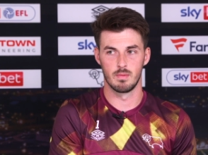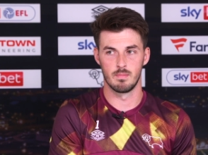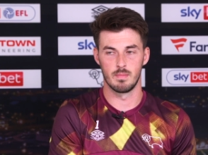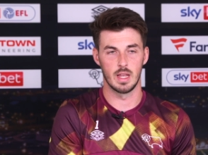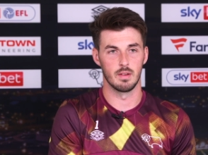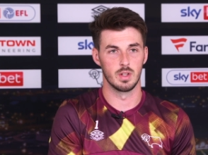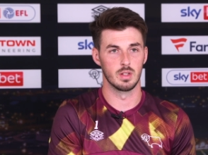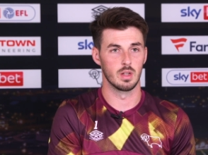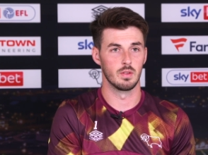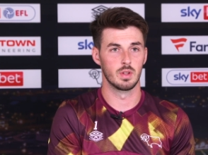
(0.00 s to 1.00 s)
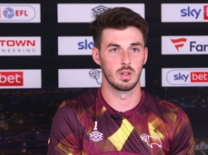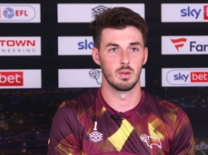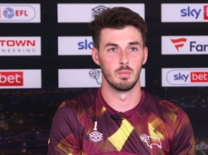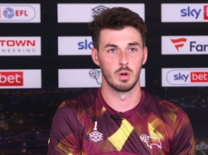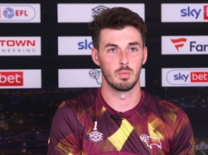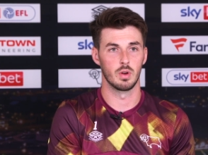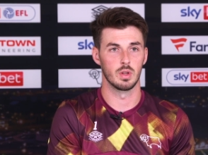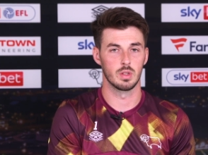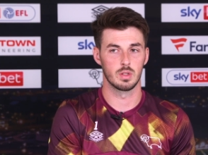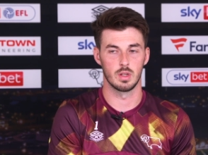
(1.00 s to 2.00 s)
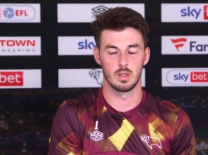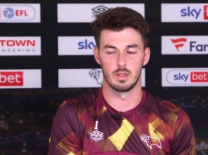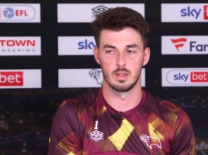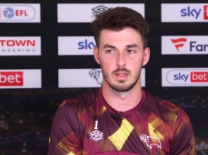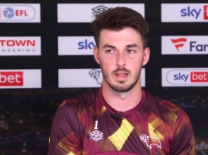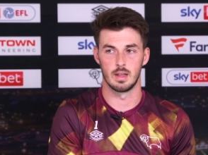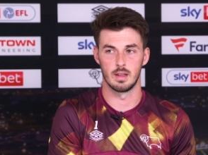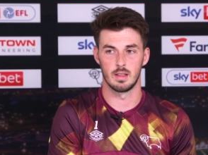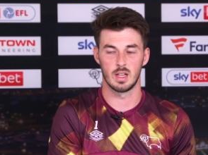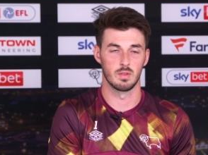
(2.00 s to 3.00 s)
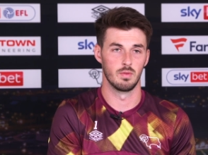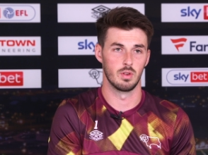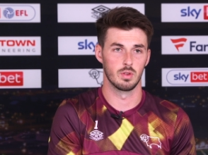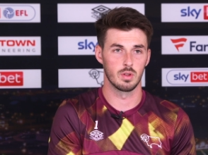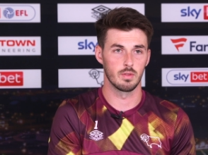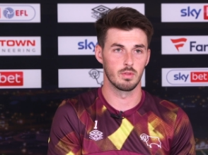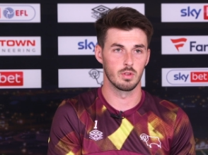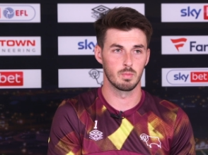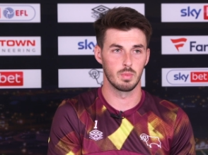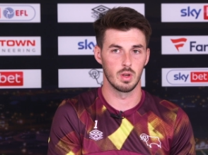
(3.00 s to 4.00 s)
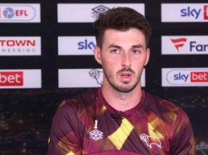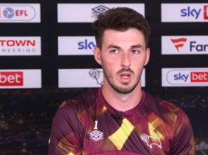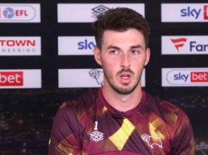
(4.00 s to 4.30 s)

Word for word: may have deserved more points, and that's unfortunate for us, but